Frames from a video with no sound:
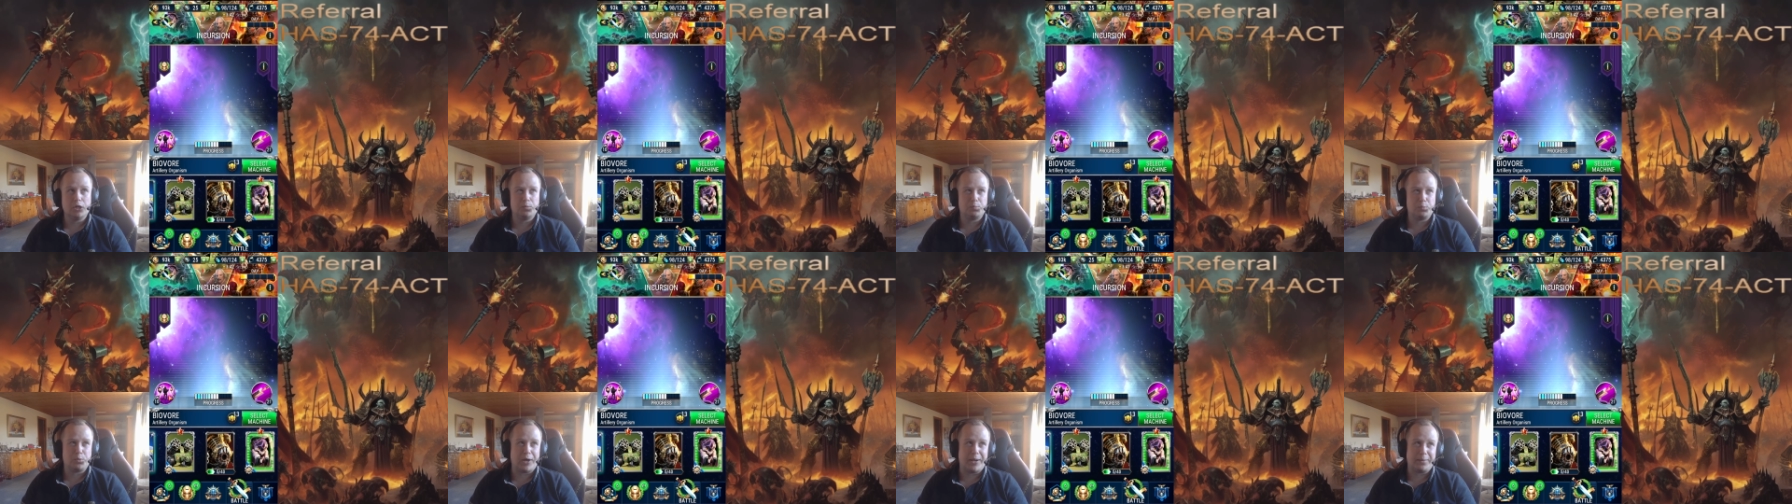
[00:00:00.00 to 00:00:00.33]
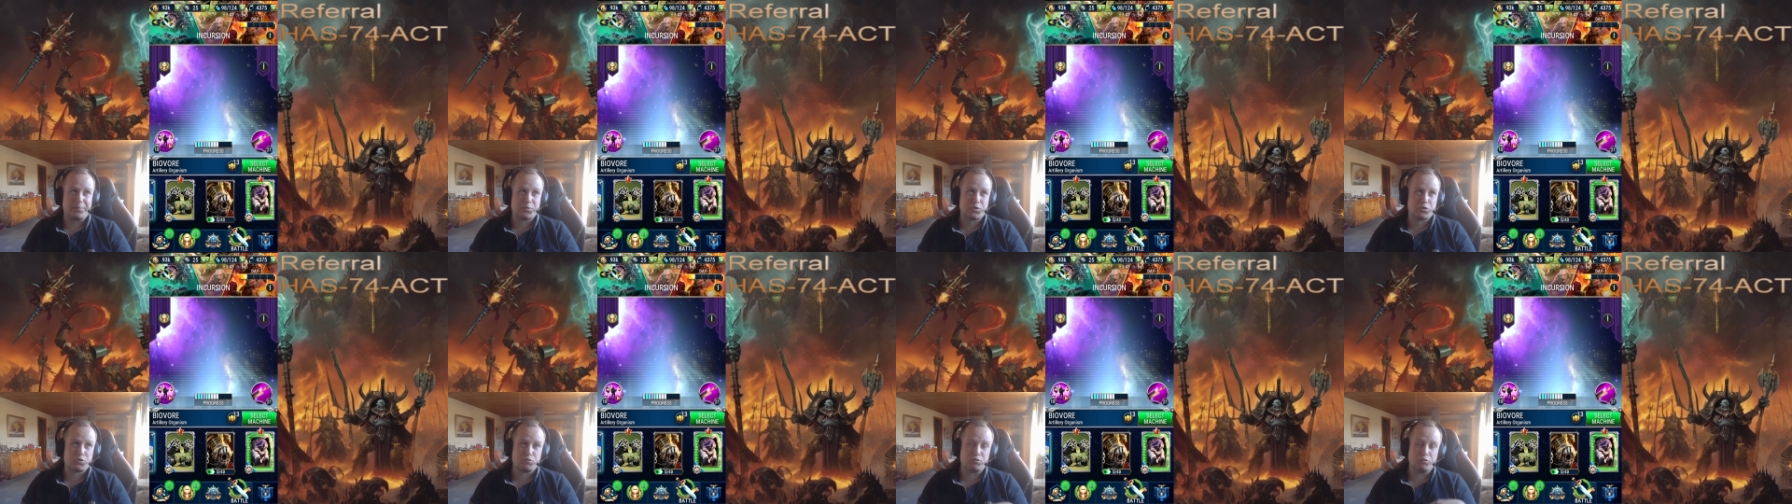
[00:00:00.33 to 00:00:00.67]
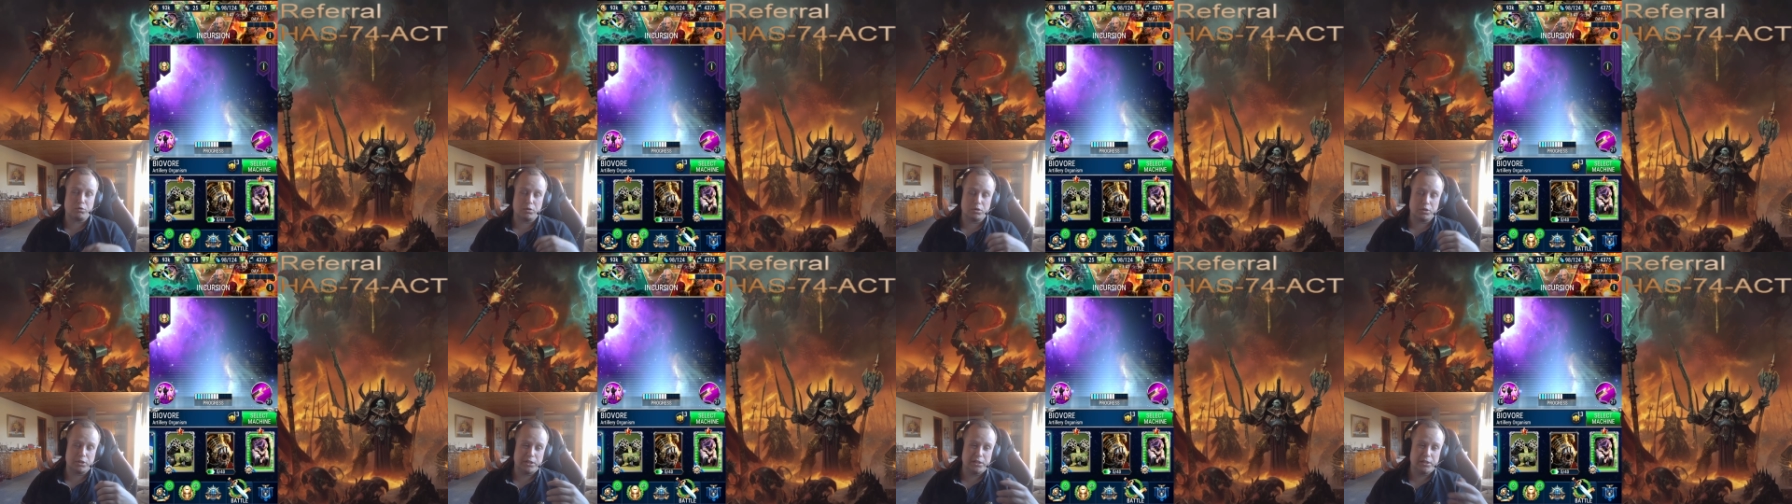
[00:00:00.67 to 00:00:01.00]
perhaps
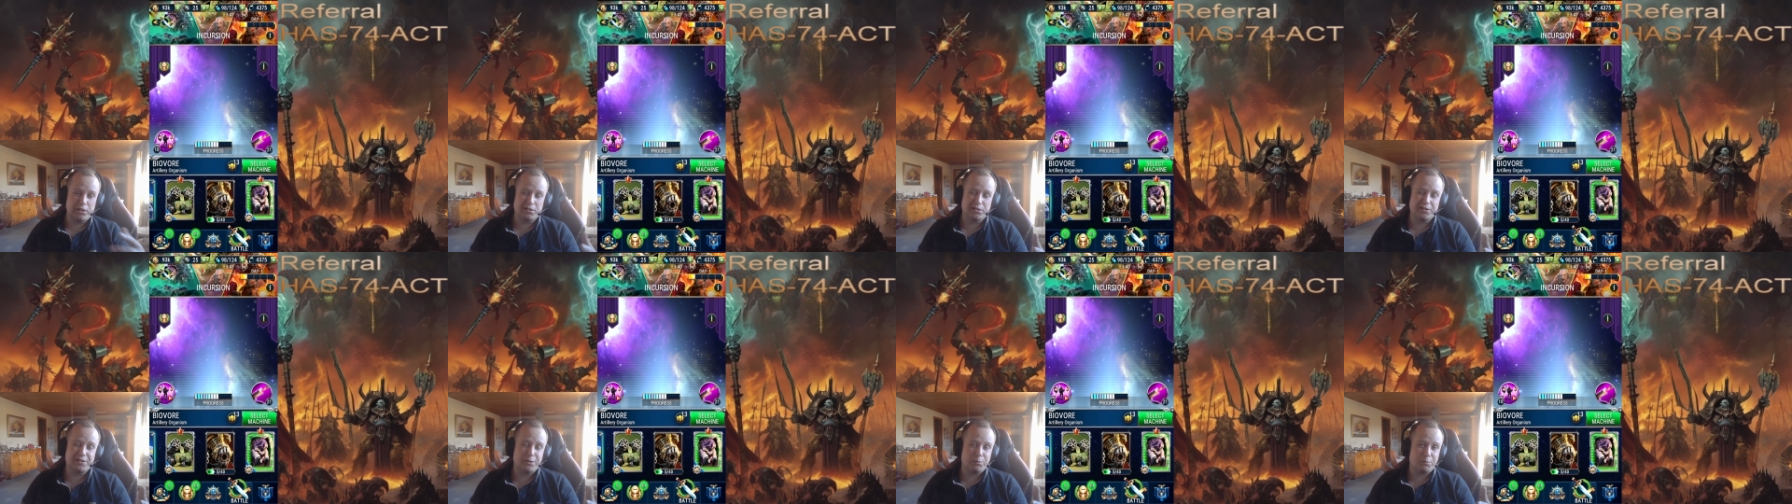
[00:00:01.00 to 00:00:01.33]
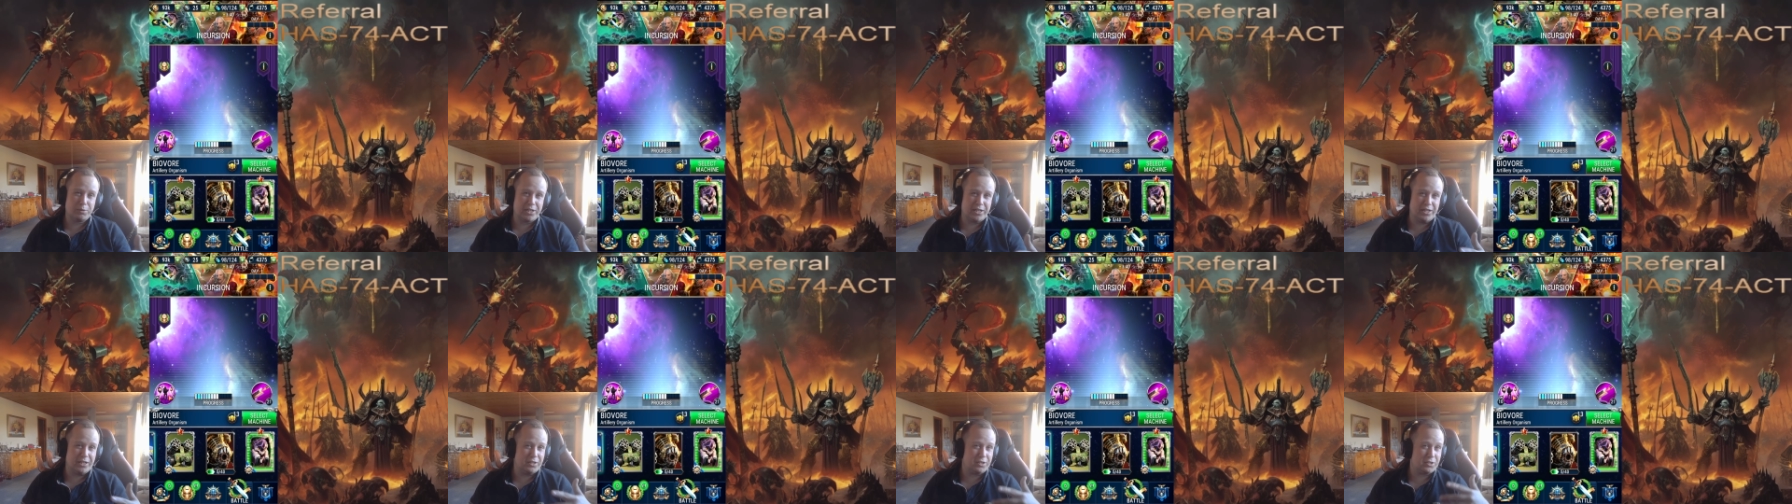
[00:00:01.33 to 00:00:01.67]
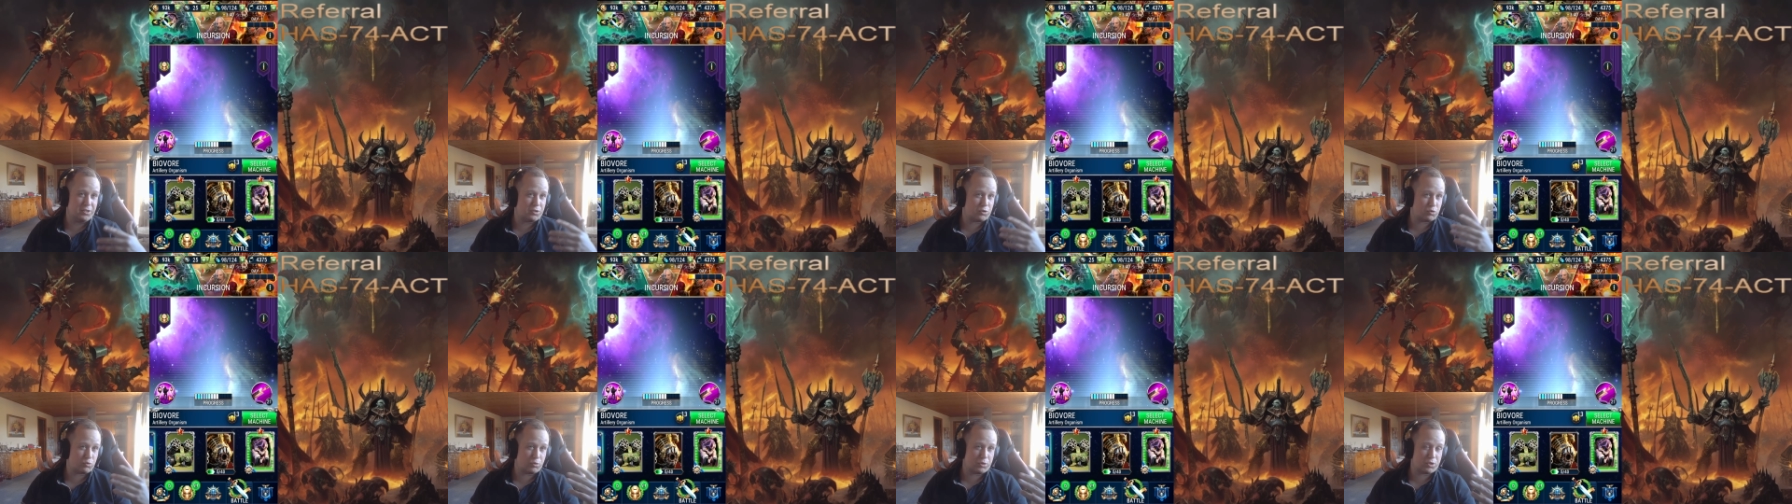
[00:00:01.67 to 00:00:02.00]
draw a healer away
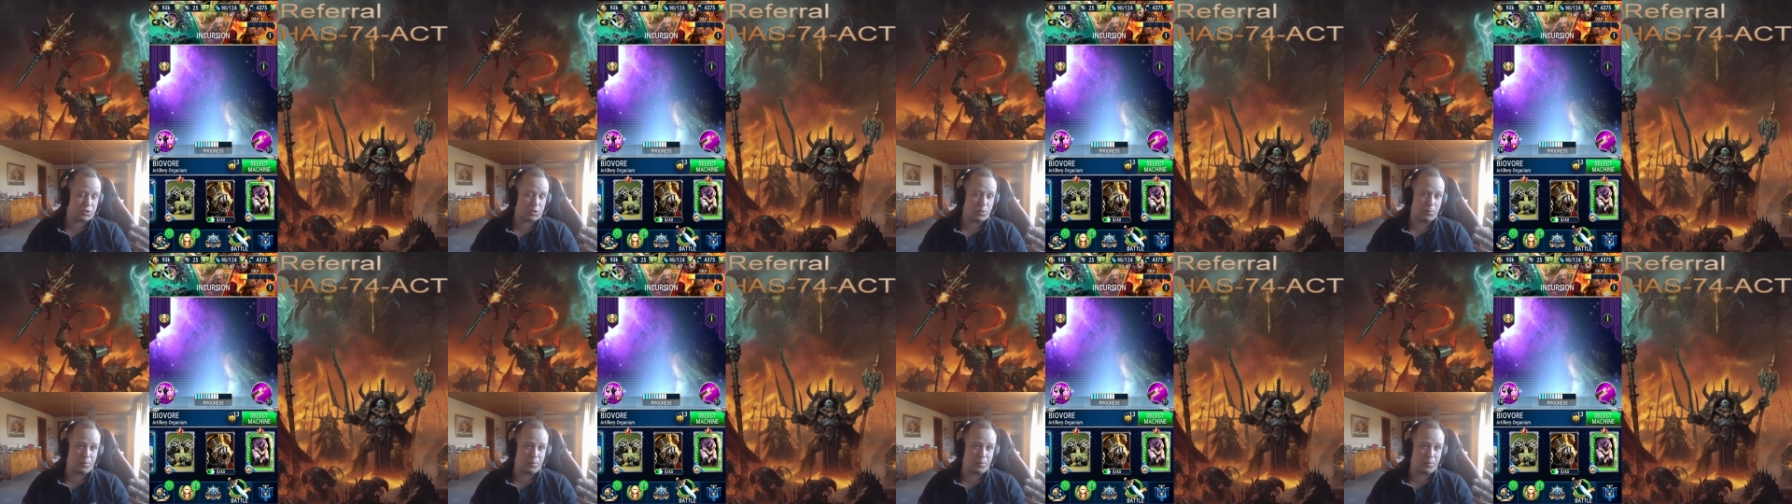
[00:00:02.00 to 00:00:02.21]
towards the